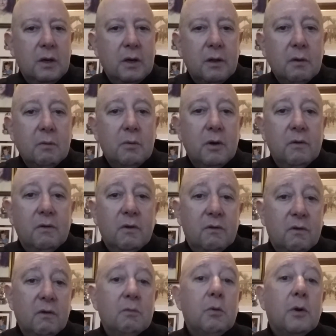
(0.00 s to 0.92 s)
In other words,
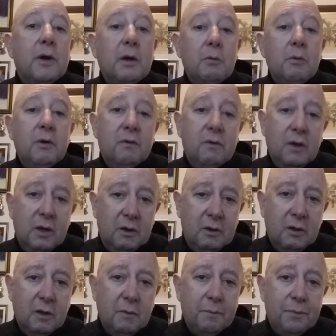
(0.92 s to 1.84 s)
this is what I would say
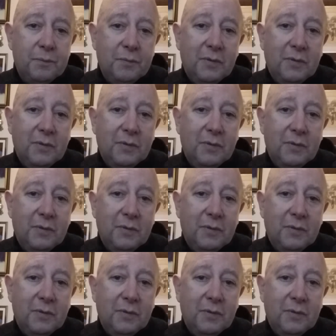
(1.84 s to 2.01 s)
to them.